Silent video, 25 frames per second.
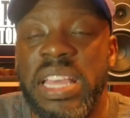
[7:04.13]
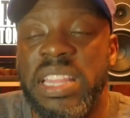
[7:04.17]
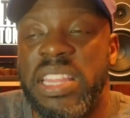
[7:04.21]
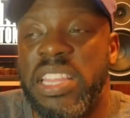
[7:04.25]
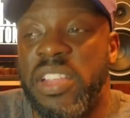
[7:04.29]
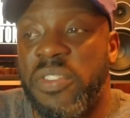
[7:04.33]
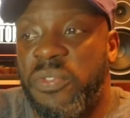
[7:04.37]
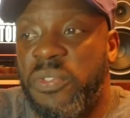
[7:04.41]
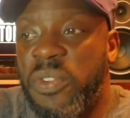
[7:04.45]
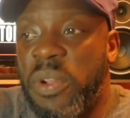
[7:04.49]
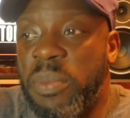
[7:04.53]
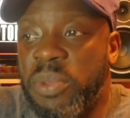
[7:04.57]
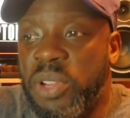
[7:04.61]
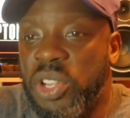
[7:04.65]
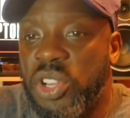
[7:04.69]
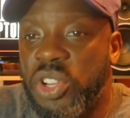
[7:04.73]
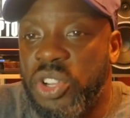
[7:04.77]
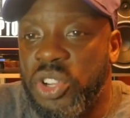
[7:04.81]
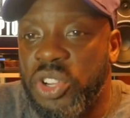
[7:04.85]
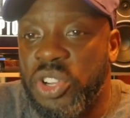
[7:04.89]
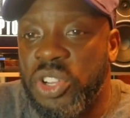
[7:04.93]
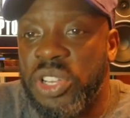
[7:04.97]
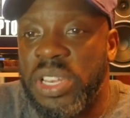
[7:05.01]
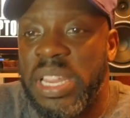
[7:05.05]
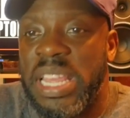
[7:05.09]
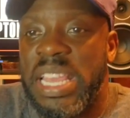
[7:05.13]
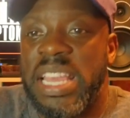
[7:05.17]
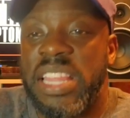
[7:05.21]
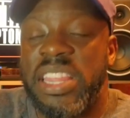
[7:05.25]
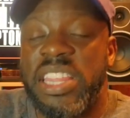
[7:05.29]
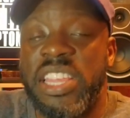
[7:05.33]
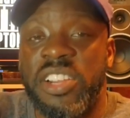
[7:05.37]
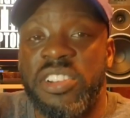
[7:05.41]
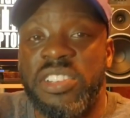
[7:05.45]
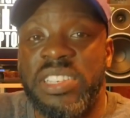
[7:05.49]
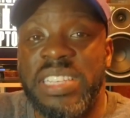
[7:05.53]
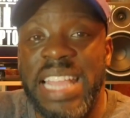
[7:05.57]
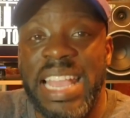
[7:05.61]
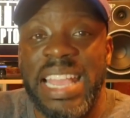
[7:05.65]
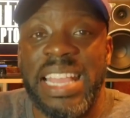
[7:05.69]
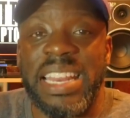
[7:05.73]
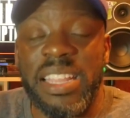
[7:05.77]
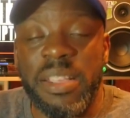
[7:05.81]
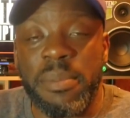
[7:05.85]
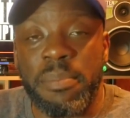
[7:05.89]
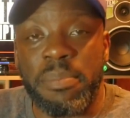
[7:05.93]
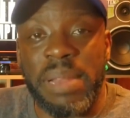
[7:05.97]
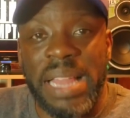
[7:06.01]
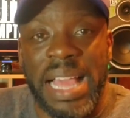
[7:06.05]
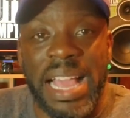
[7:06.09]
They're from the hood, they're
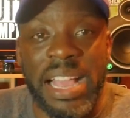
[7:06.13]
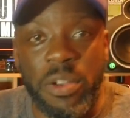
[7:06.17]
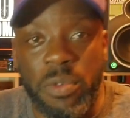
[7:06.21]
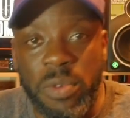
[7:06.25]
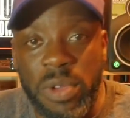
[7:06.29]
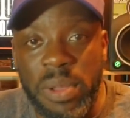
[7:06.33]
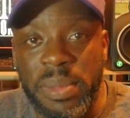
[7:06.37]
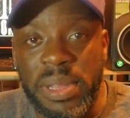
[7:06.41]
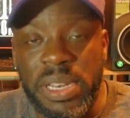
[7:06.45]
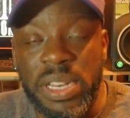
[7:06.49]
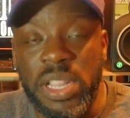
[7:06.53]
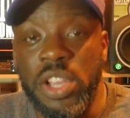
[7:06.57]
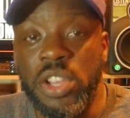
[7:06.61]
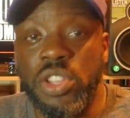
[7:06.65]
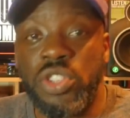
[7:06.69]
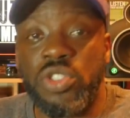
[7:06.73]
dating black women.